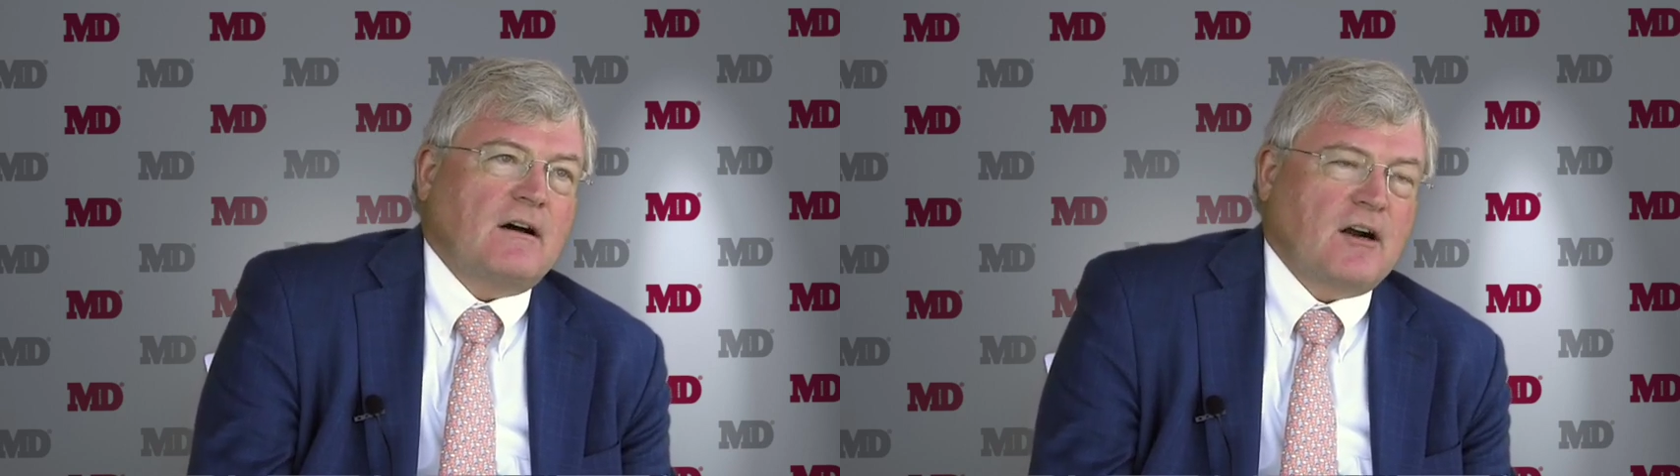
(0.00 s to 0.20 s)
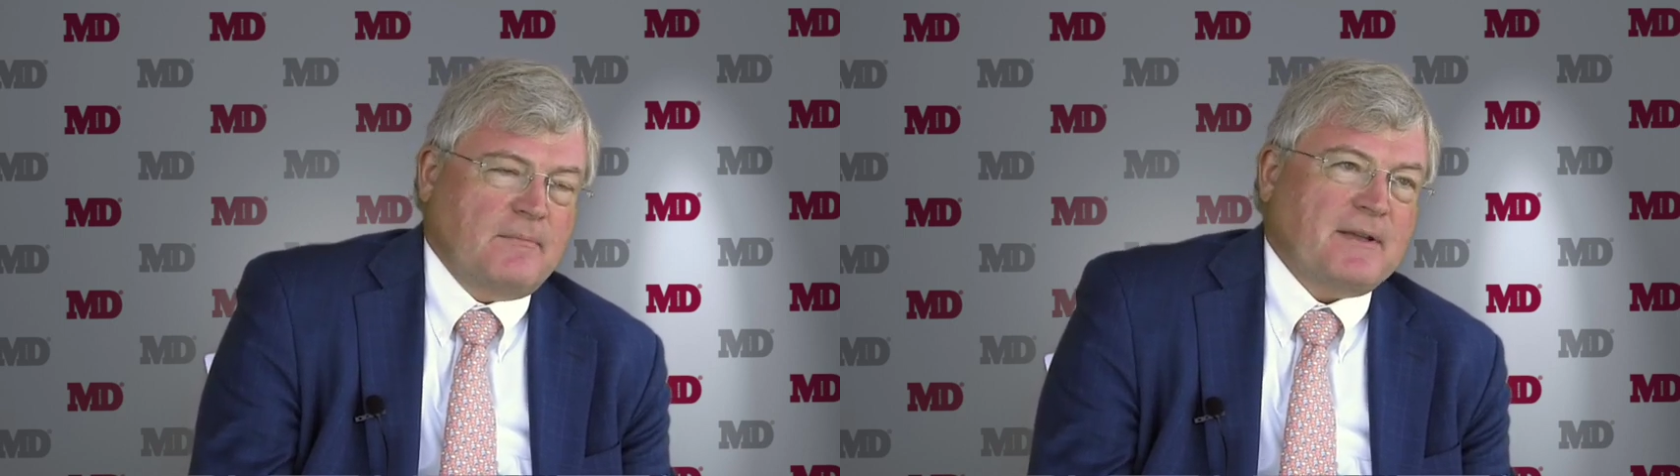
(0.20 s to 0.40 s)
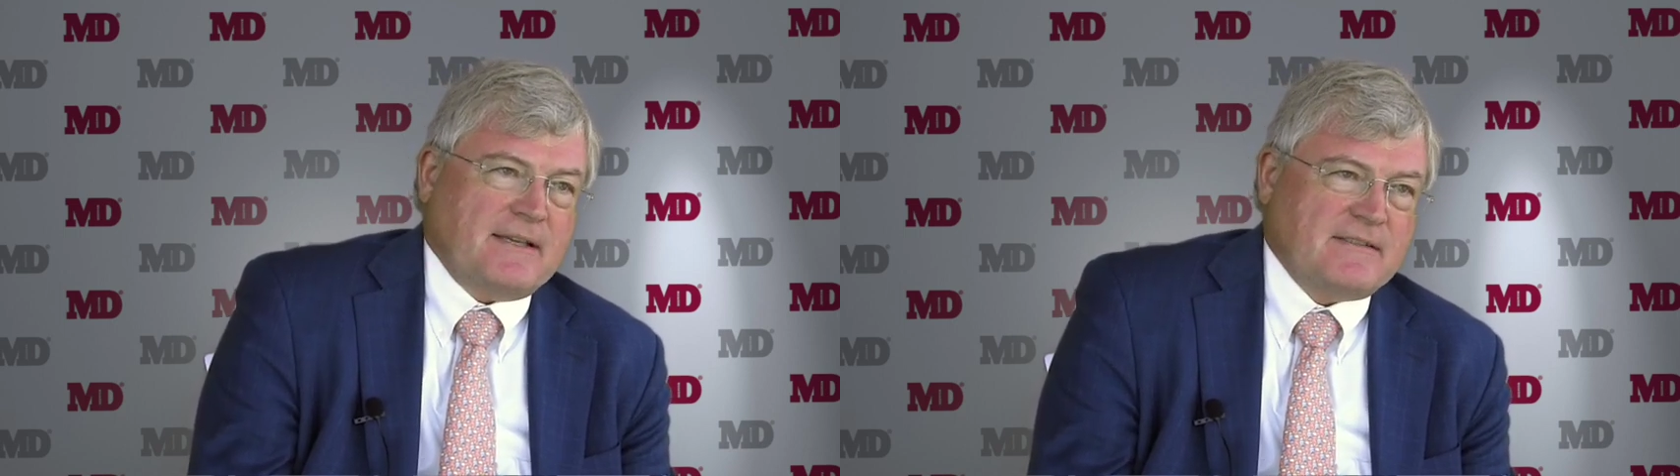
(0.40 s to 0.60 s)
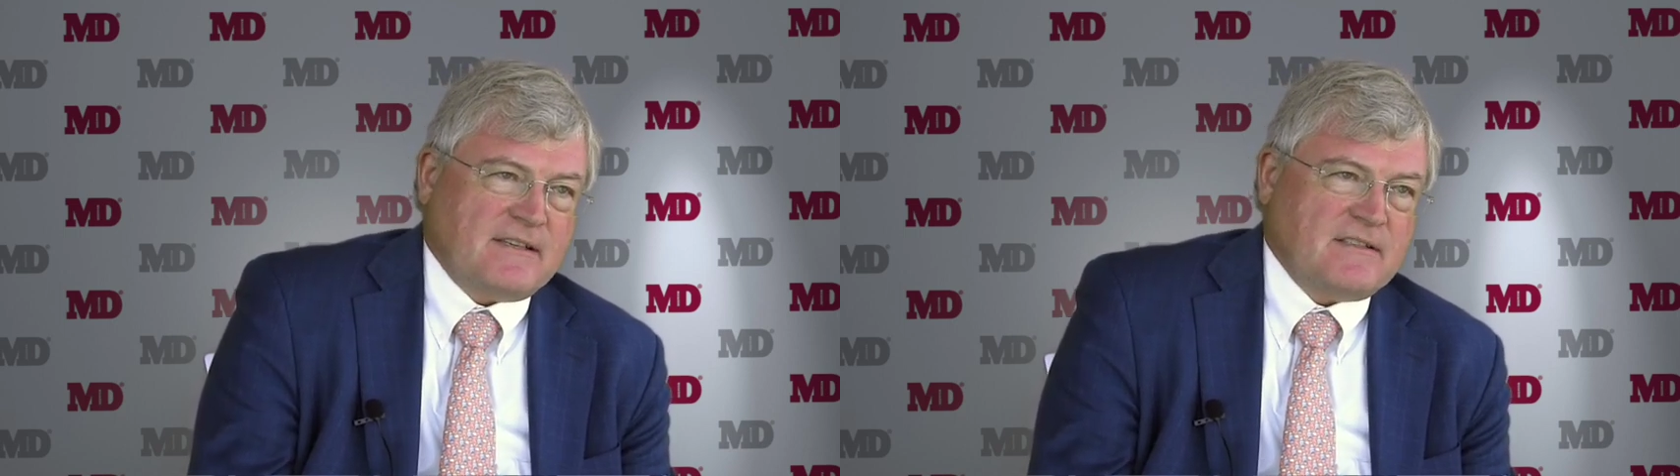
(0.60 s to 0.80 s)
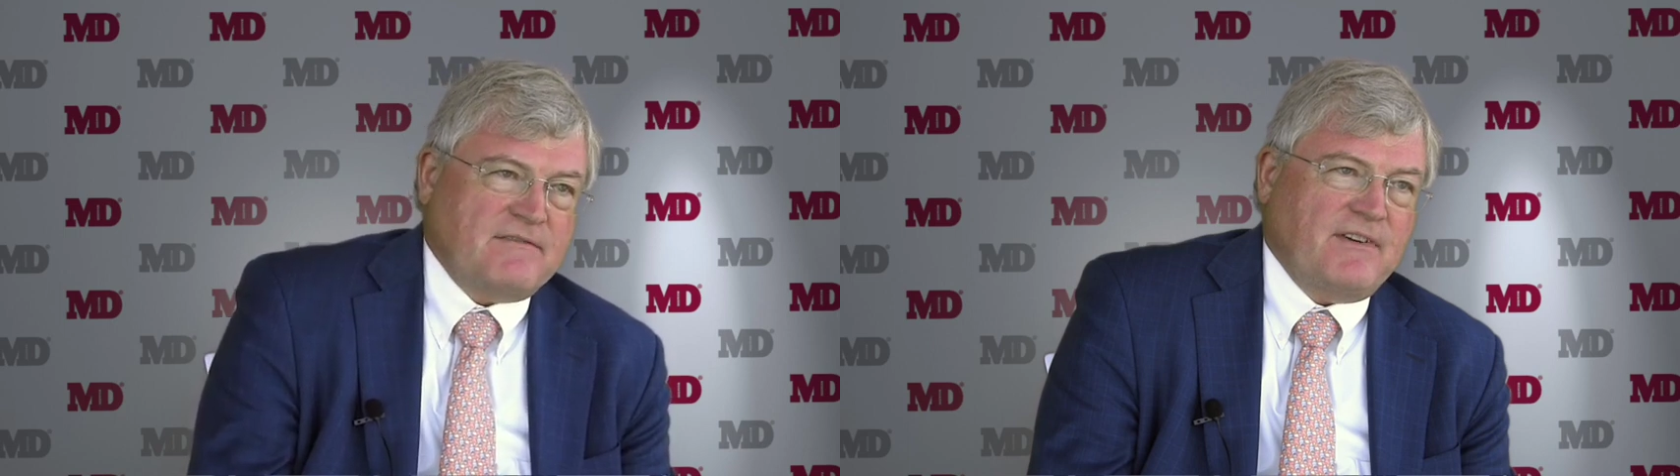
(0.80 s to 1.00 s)

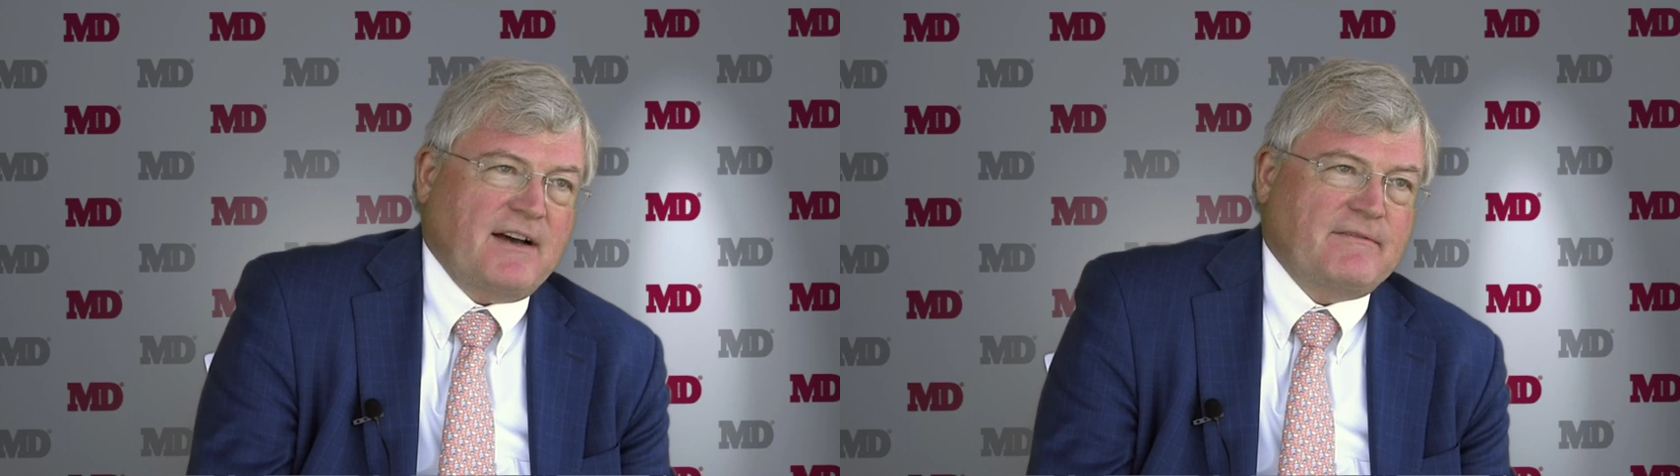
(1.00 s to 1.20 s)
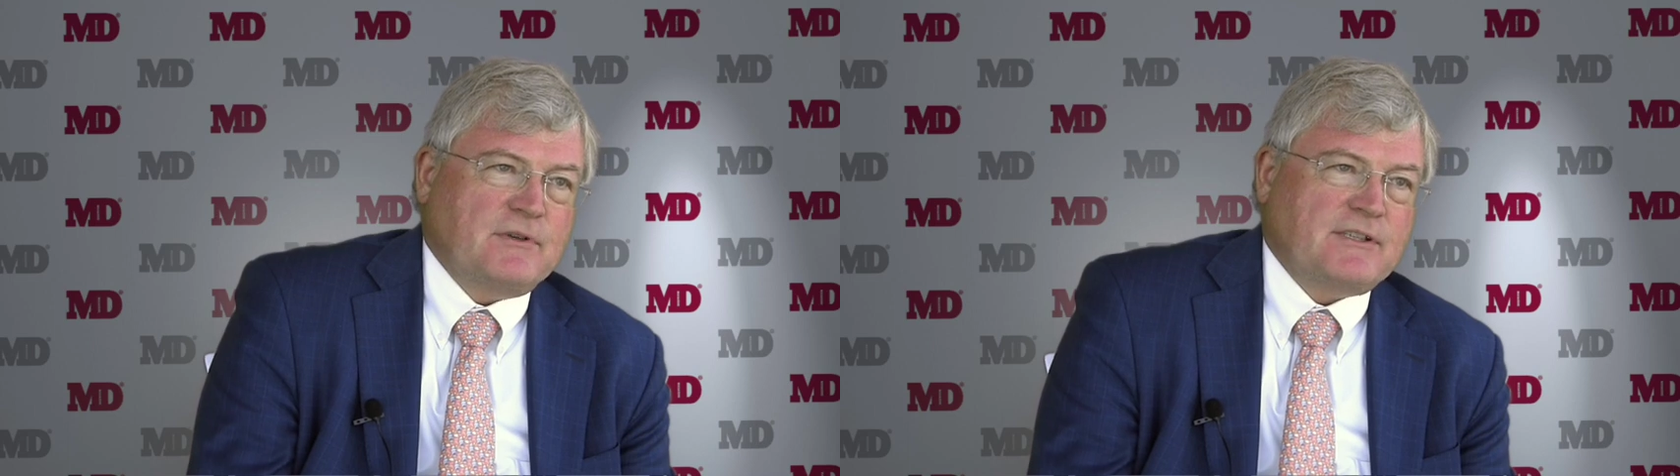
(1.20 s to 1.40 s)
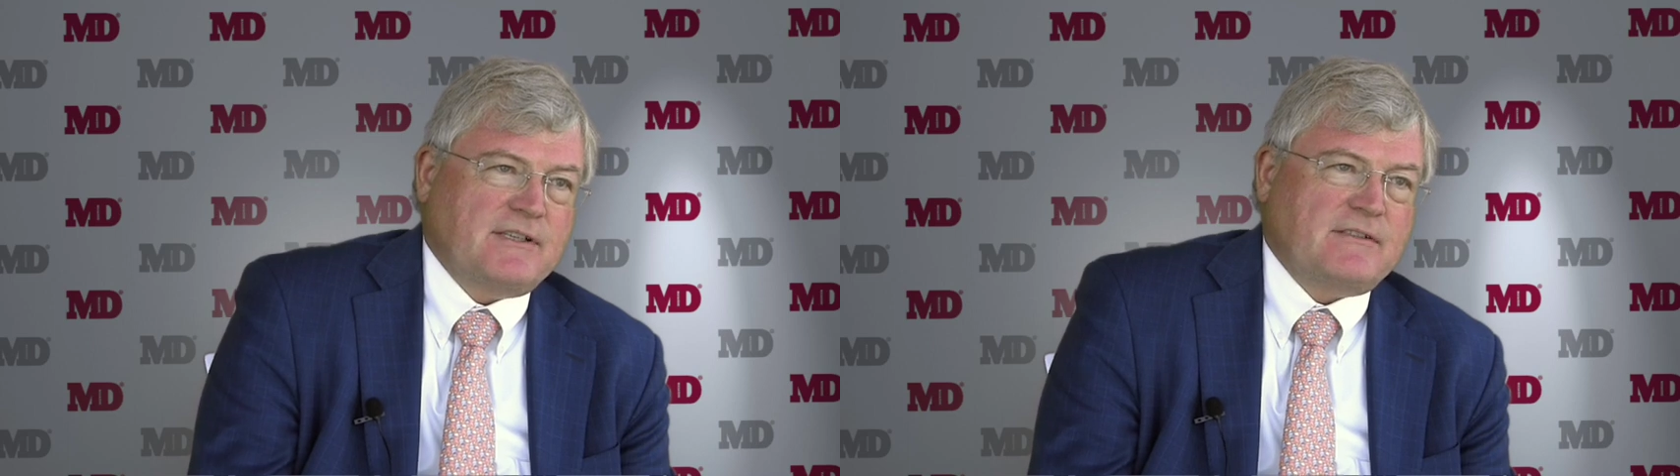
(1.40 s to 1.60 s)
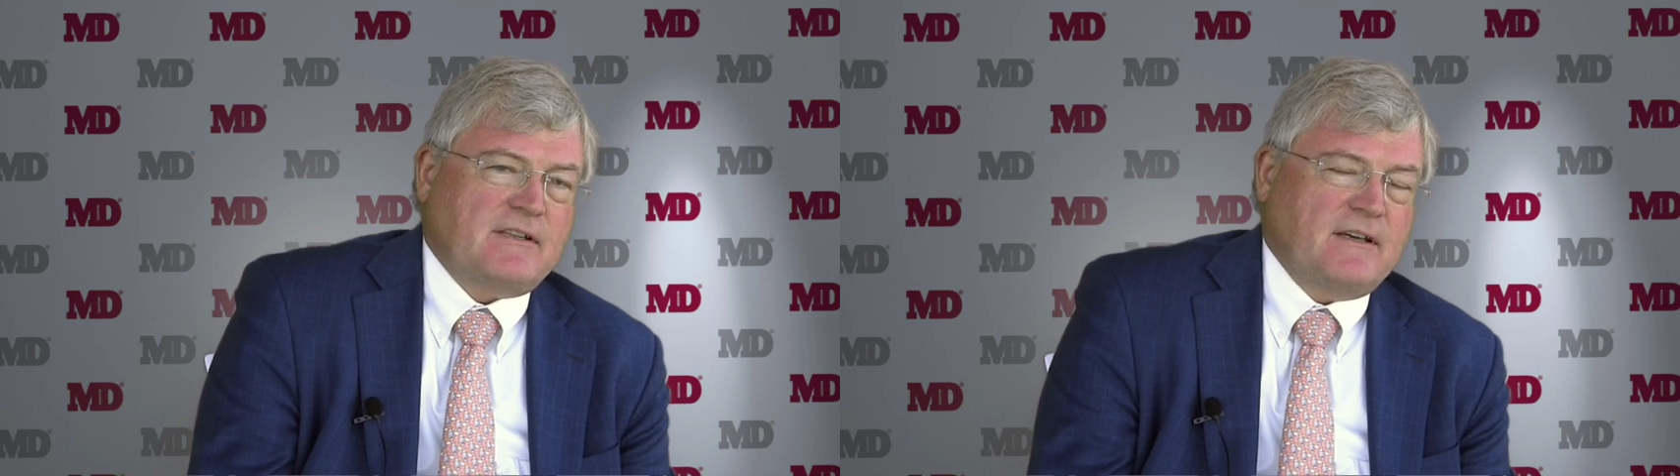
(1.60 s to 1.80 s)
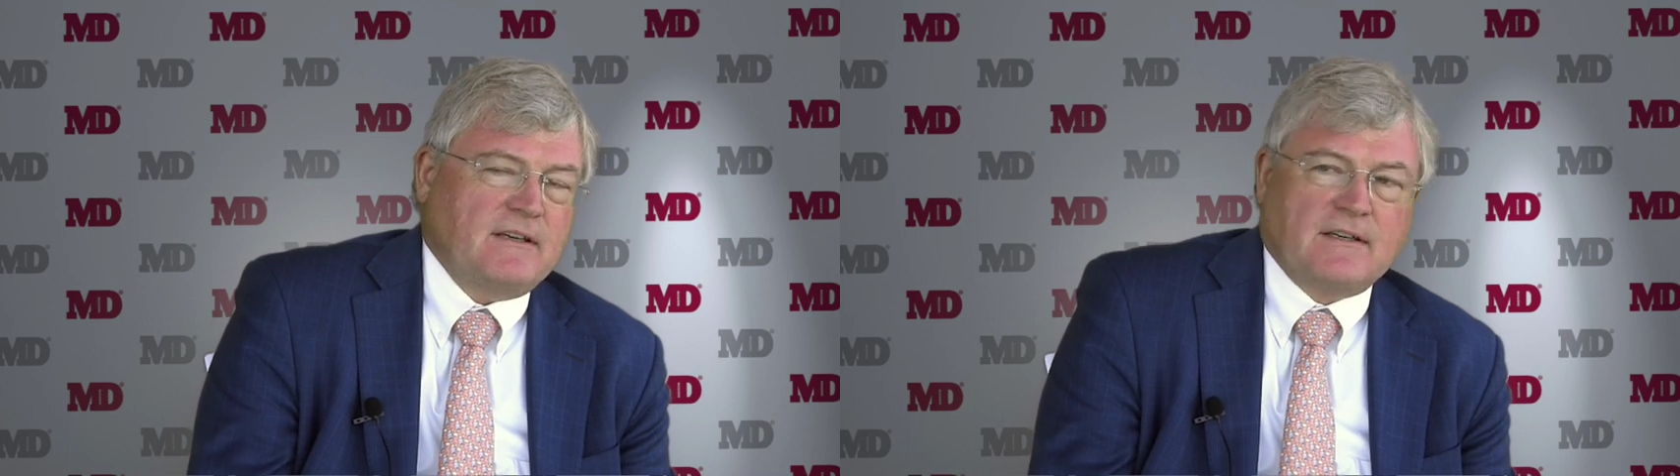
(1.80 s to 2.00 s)
RPE65, which is
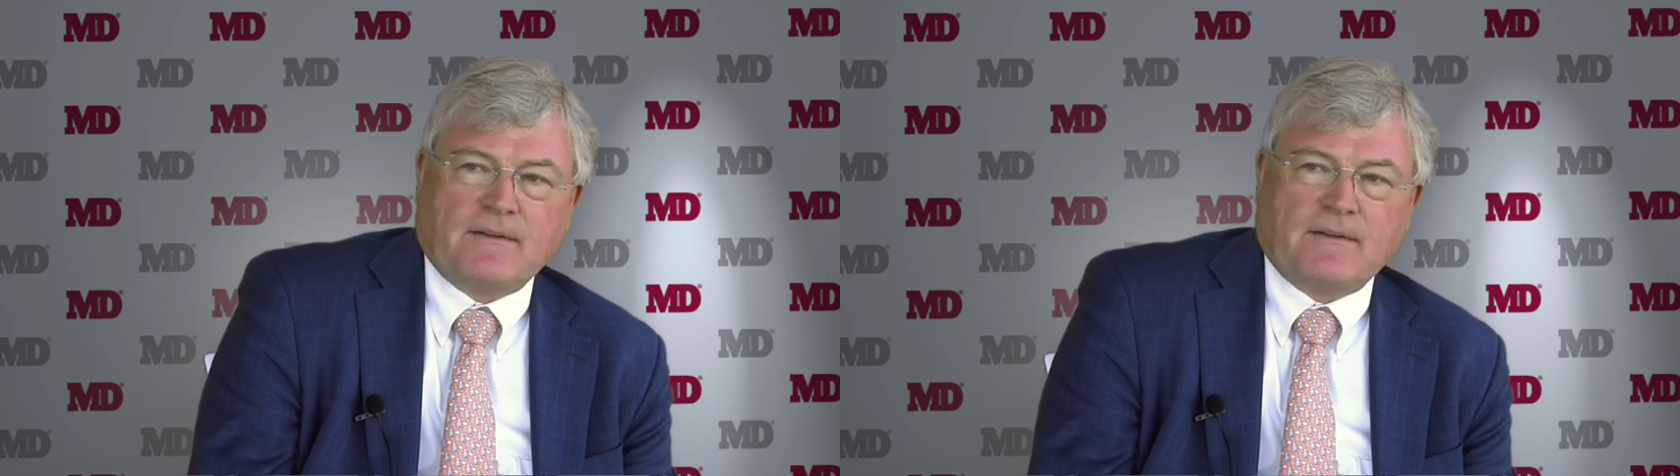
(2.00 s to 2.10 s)
the